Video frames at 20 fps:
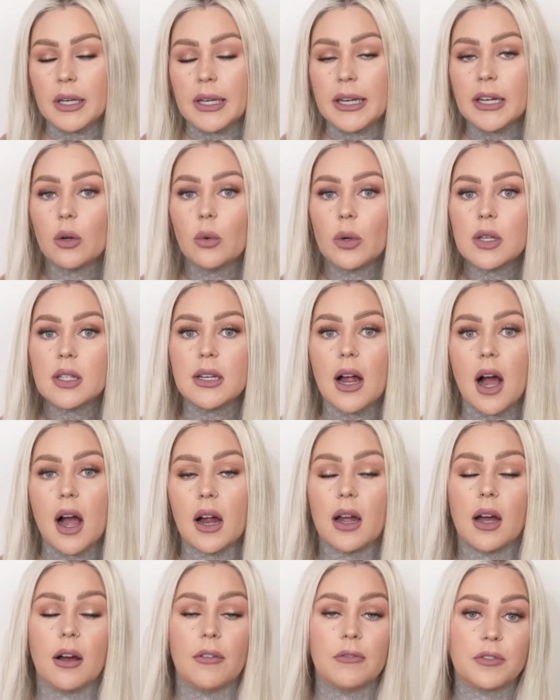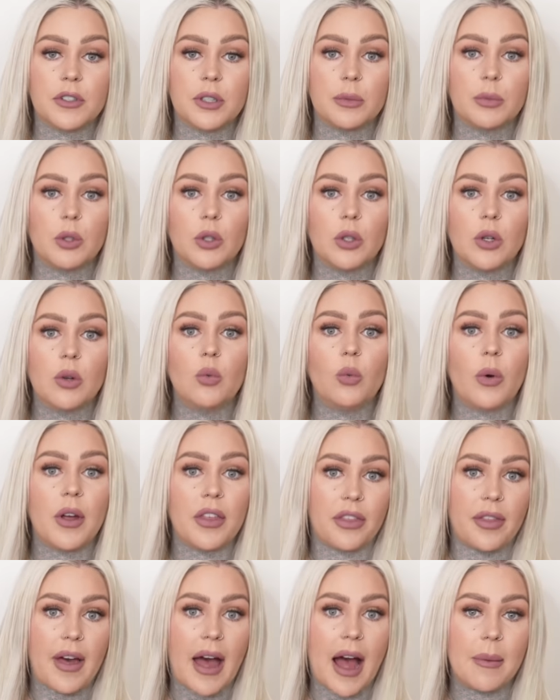Nick was not comfortable
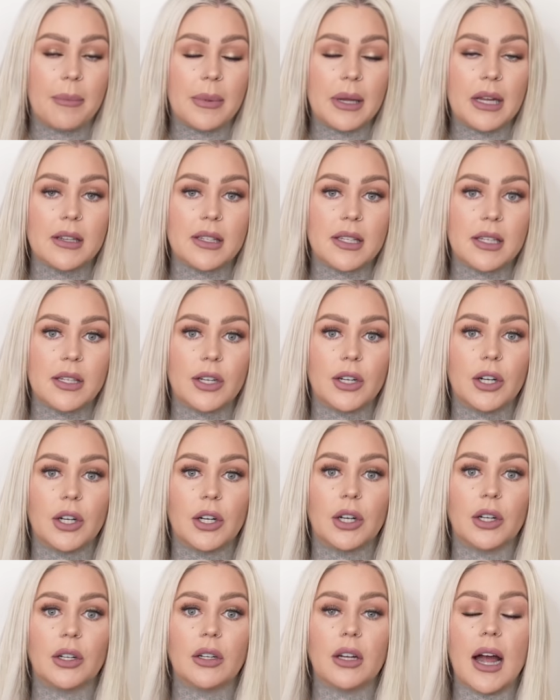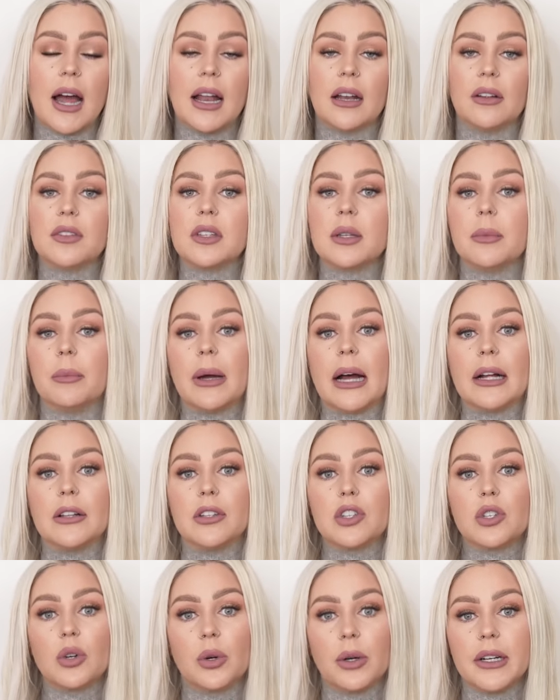with that because he's heard kind of some
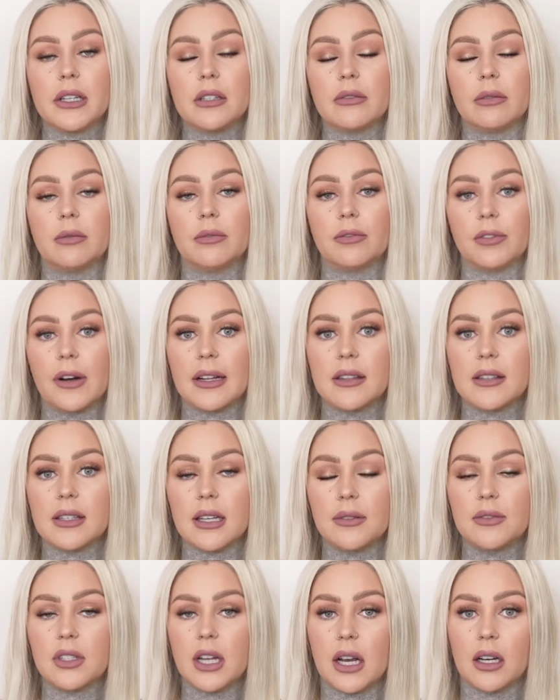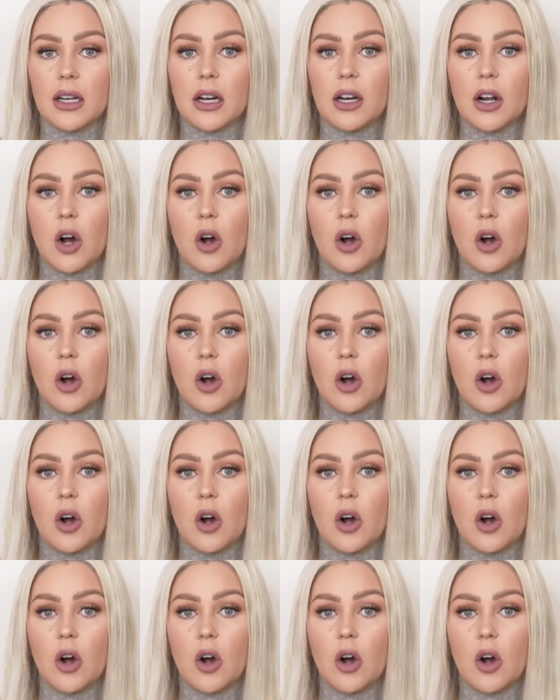bad stories from friends that have done it at